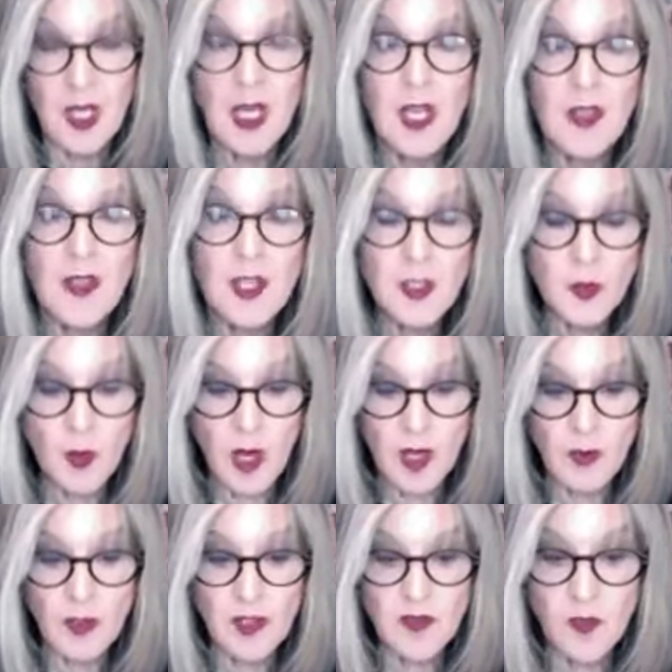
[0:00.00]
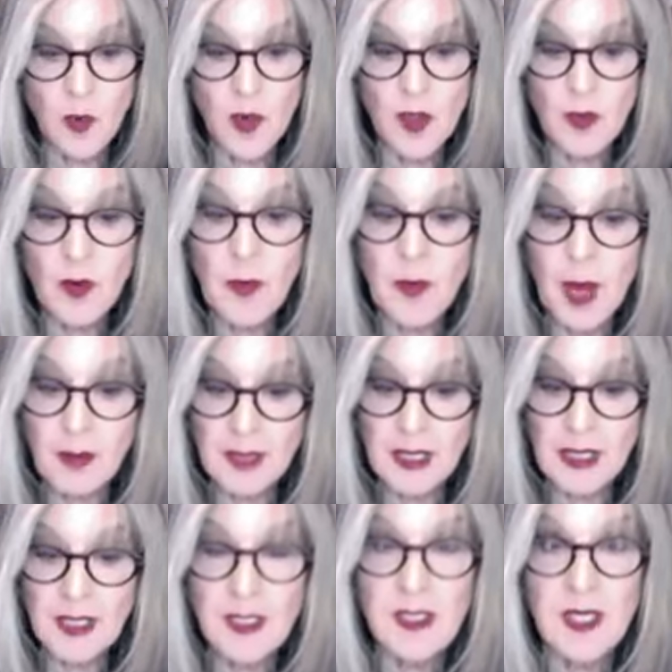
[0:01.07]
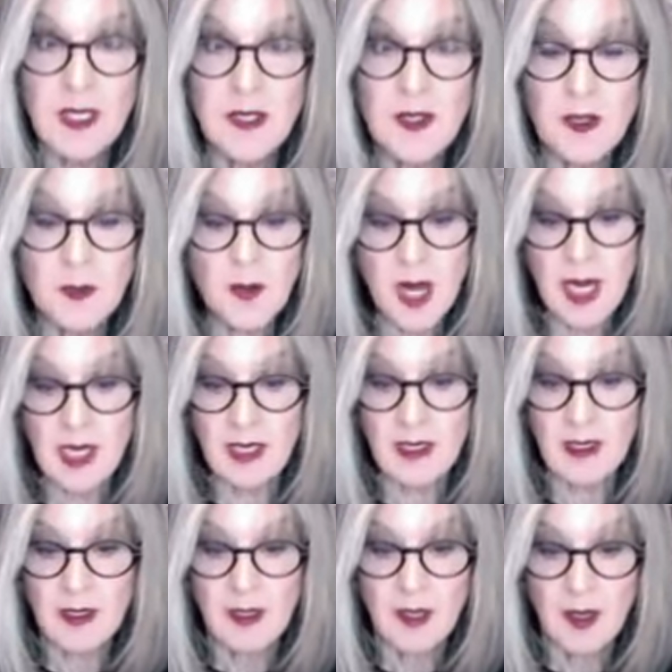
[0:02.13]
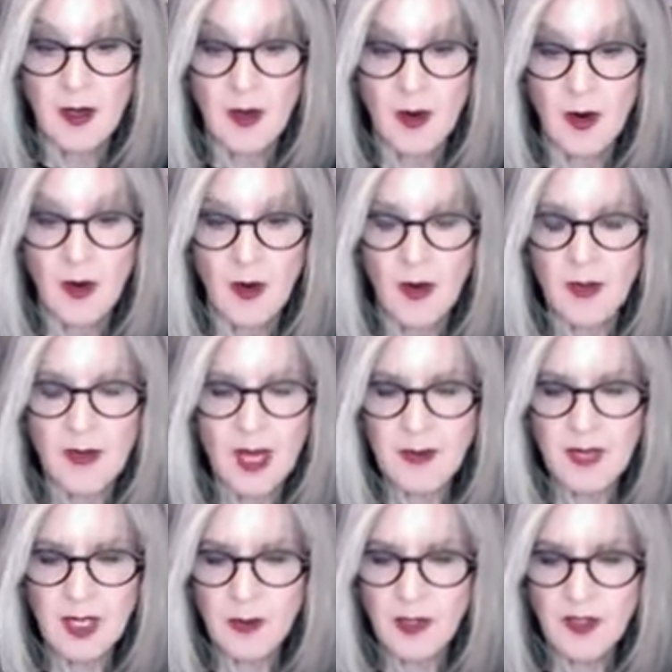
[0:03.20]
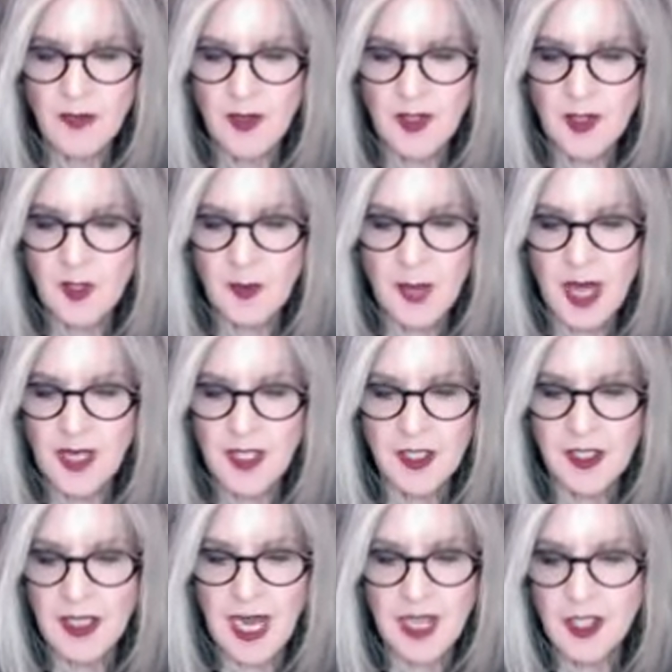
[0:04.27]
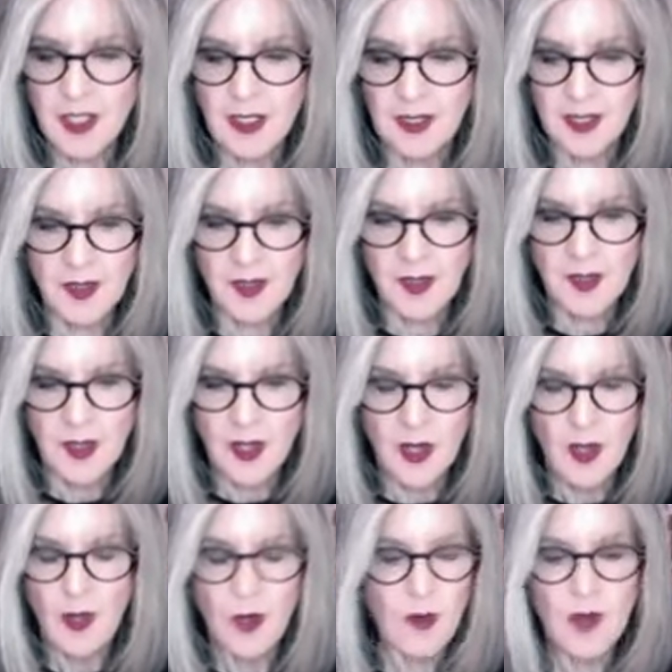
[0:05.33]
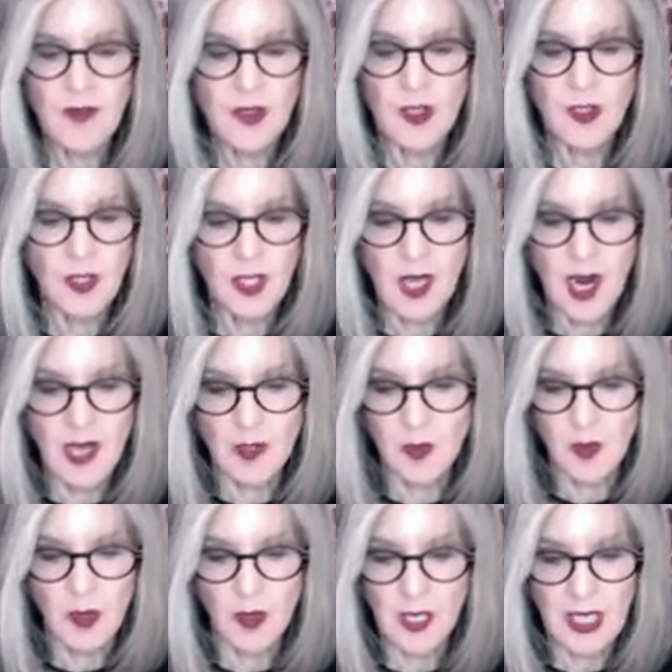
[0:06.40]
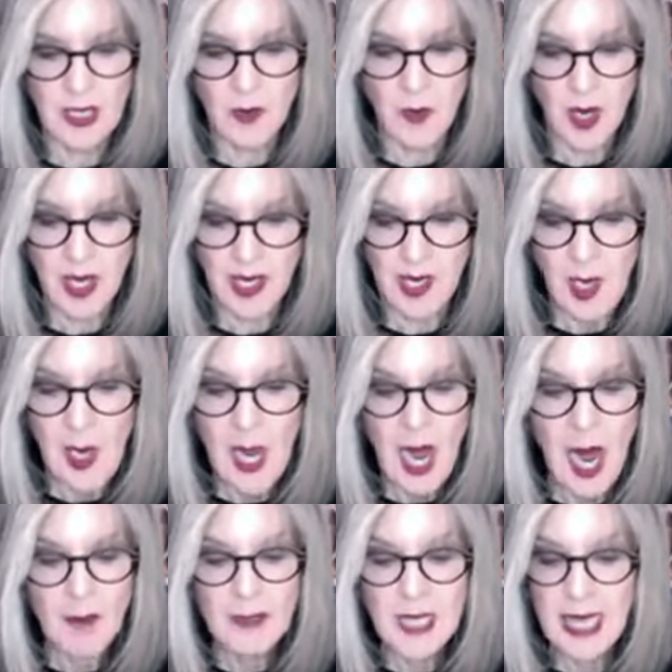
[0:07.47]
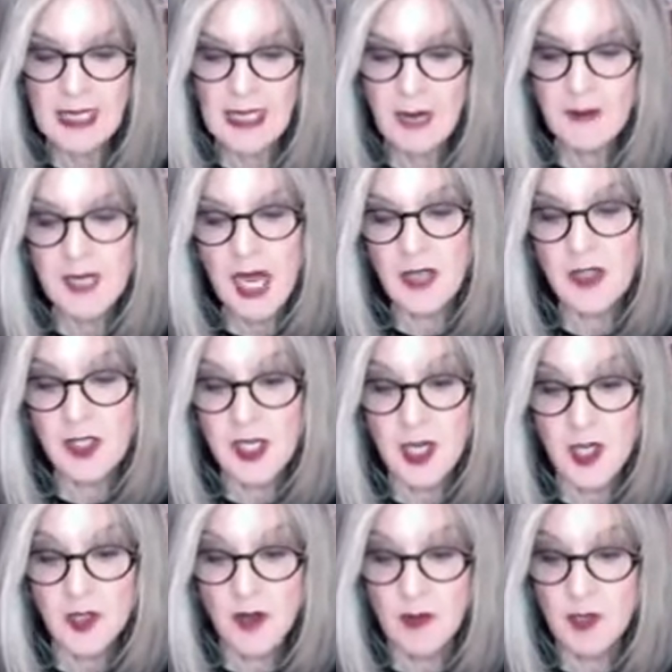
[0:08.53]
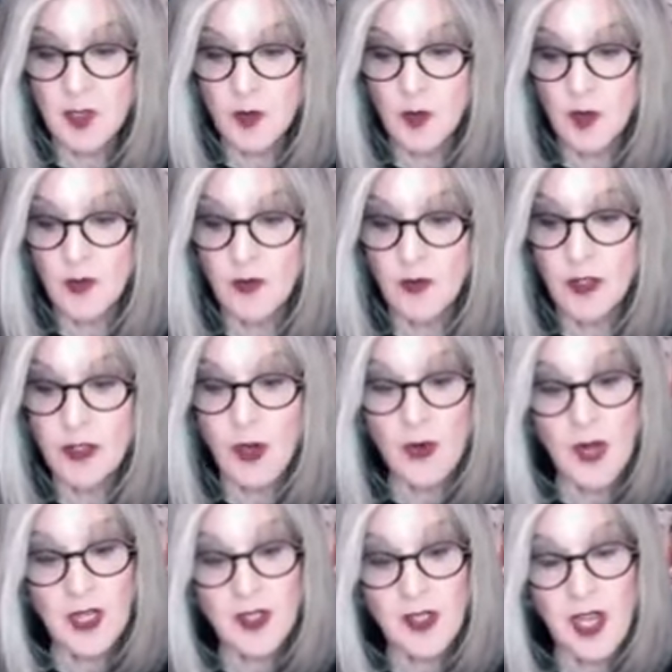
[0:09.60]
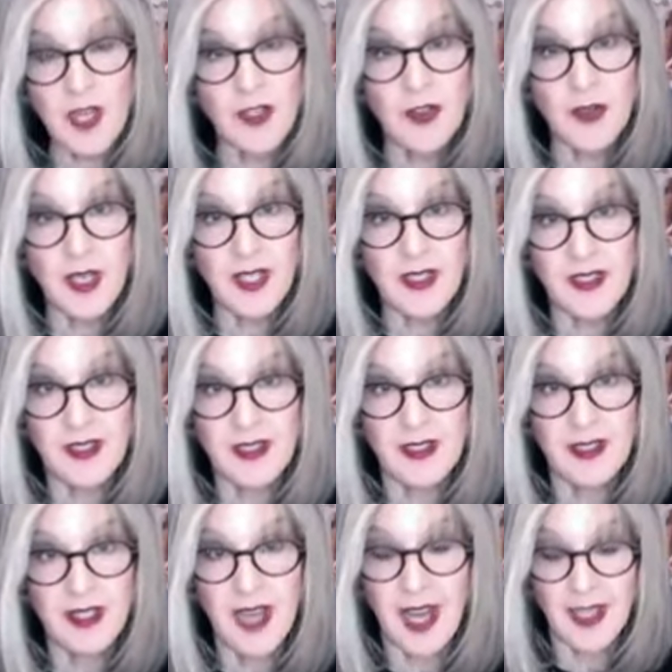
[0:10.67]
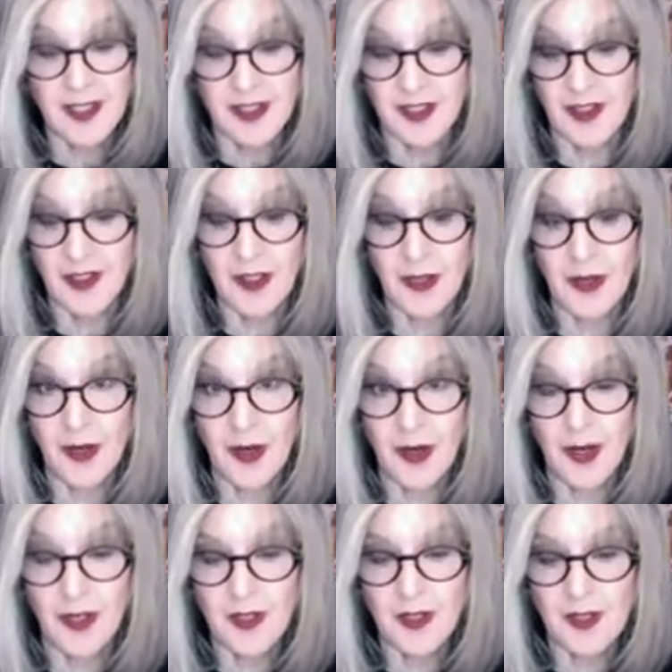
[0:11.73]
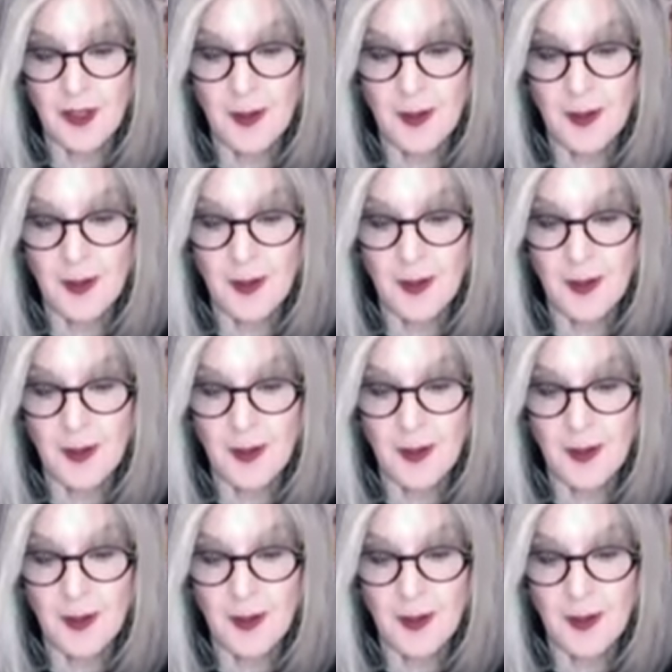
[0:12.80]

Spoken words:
This one was for the Republicans in Spain, or maybe it was for the Spanish nationalists, whoever the good guys were anyway. Oppie had come downstairs from his room for donuts and drinks, not the cause.